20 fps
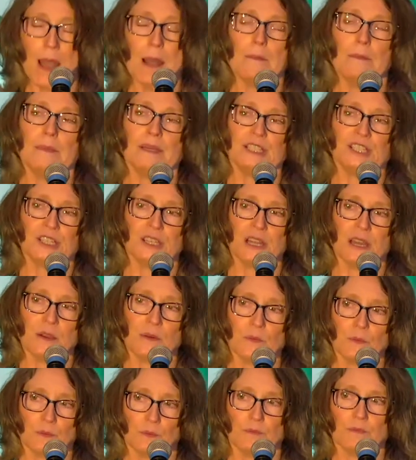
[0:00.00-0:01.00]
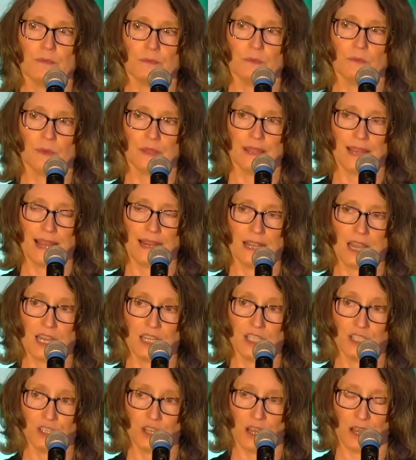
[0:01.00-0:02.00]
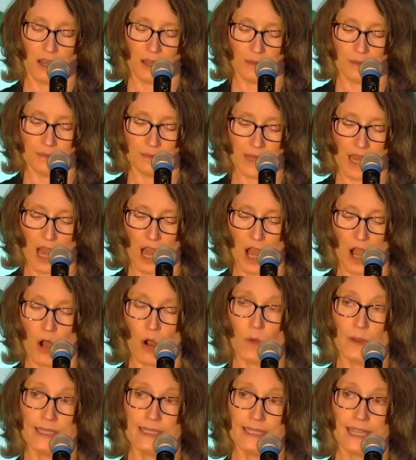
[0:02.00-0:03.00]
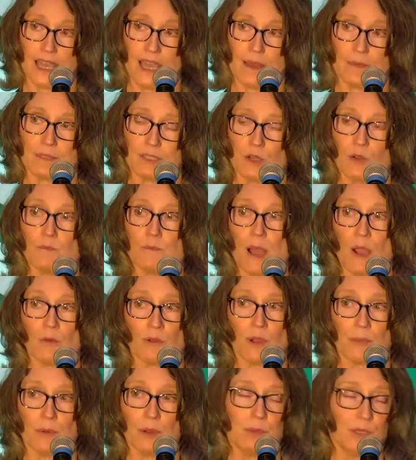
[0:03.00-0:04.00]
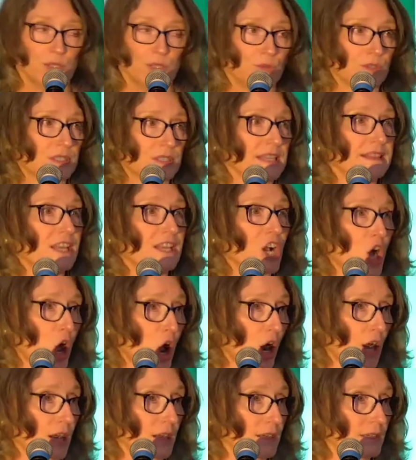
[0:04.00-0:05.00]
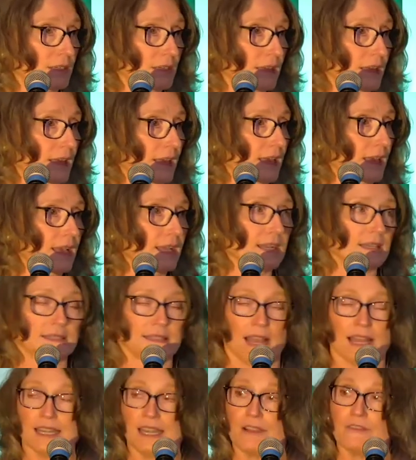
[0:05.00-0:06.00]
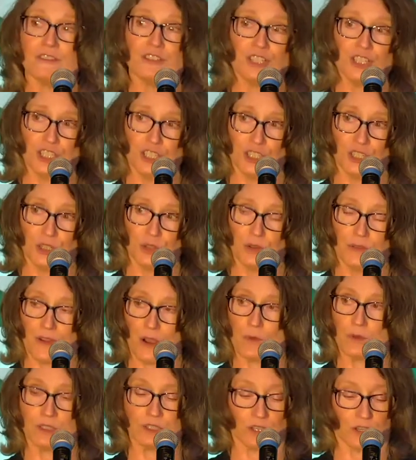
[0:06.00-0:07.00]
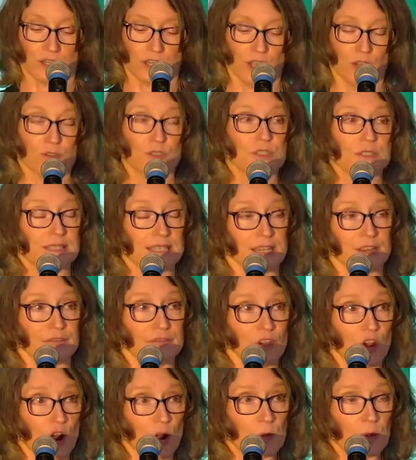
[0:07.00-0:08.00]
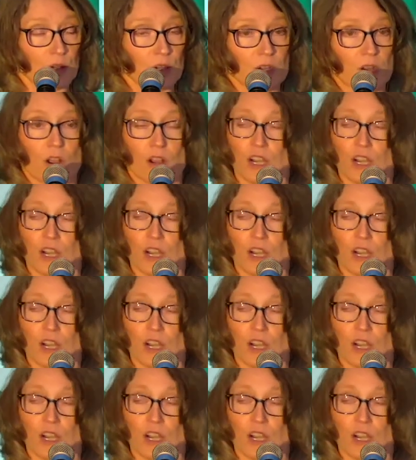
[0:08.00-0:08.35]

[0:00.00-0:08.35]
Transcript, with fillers: But you know, with that kind of job, I always kept my rubber boots in the car because I never knew if I was going to go to see a farmer or